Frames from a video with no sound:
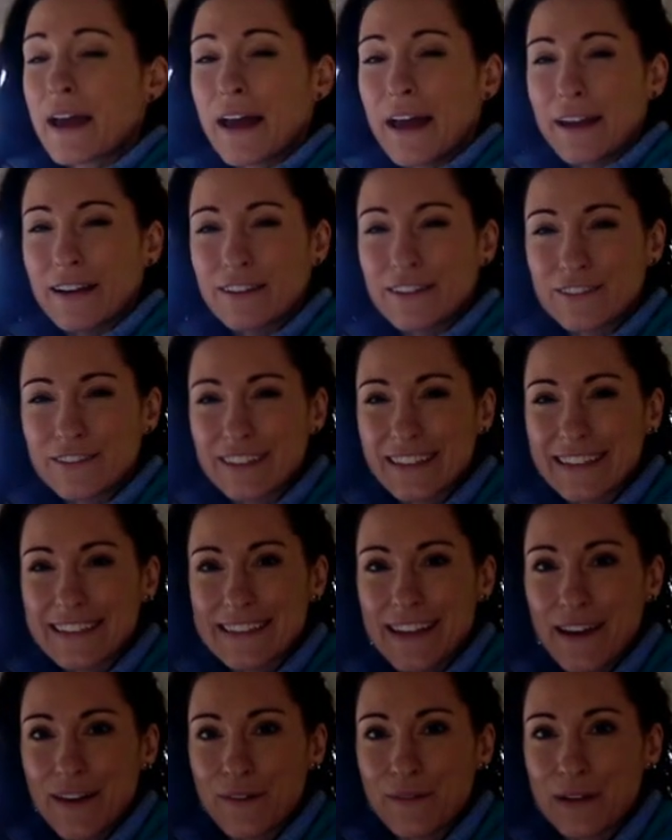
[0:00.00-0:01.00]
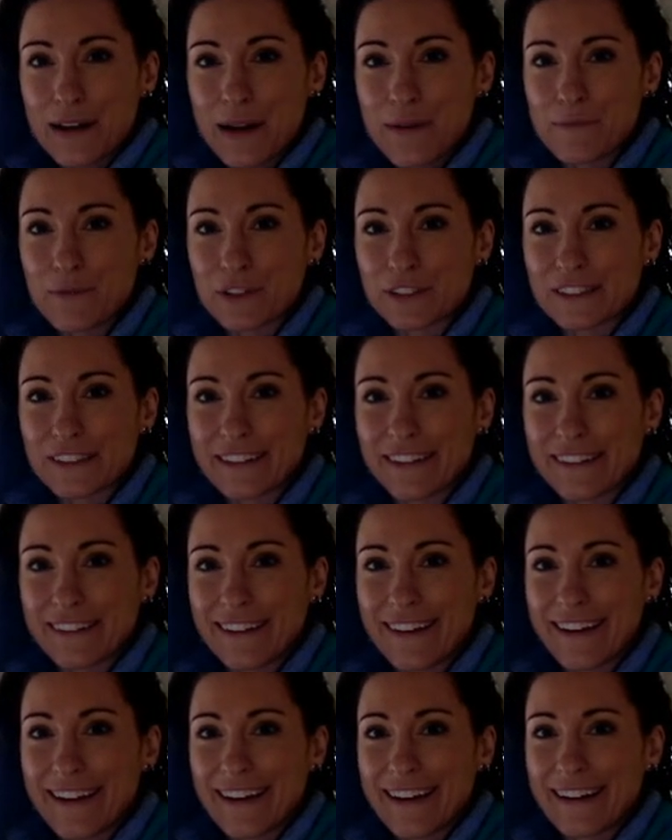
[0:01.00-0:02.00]
I couldn't really tell when I booked it
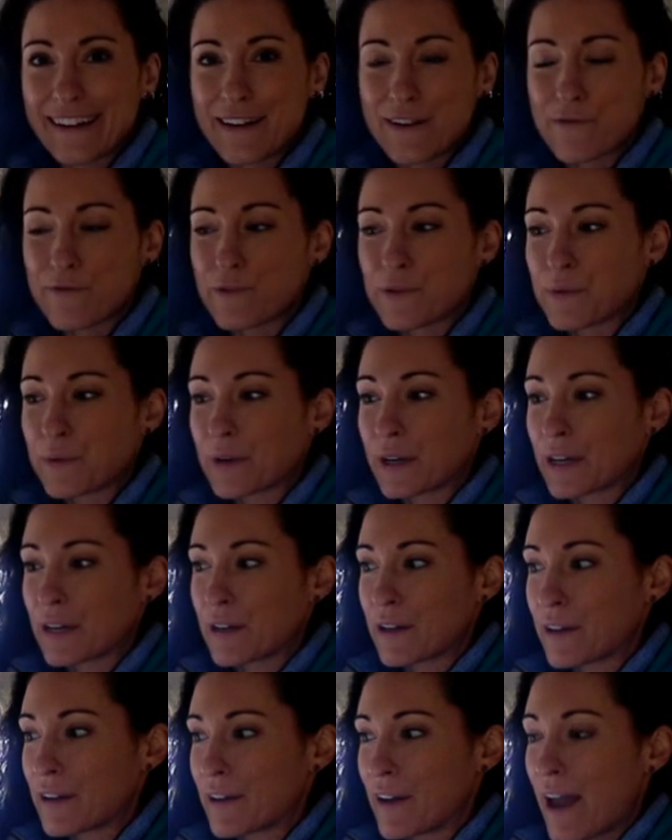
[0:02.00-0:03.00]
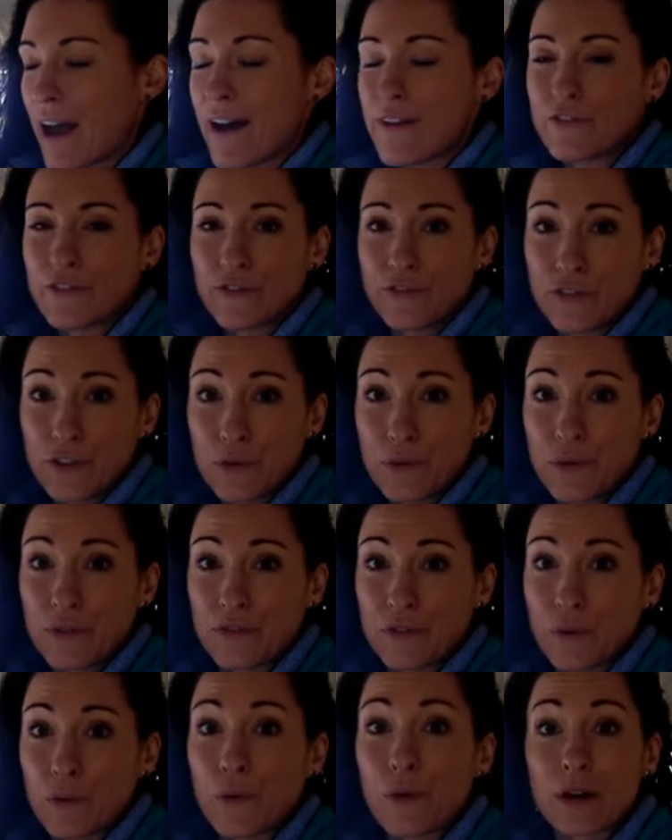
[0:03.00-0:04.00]
online if we were gonna have a view of
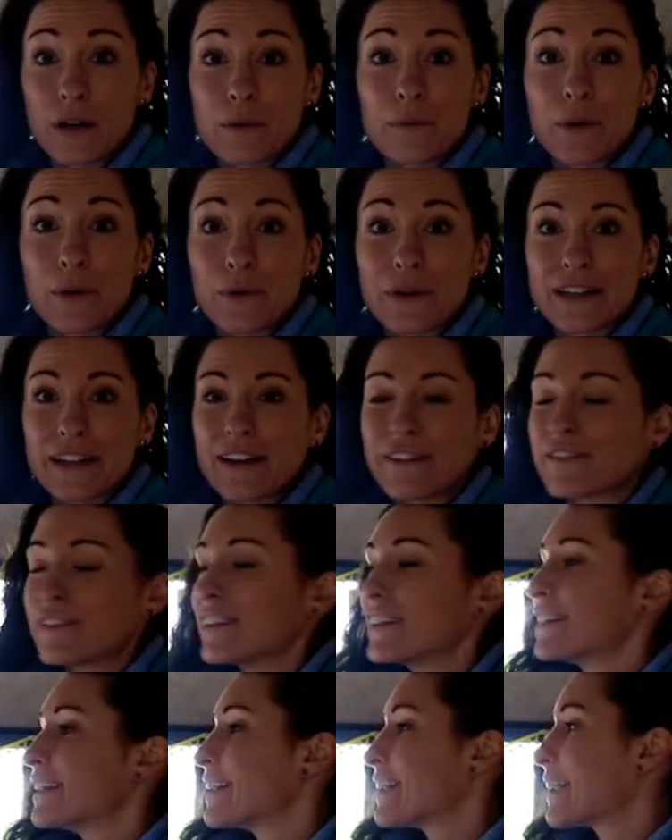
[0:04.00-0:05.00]
the water, but we definitely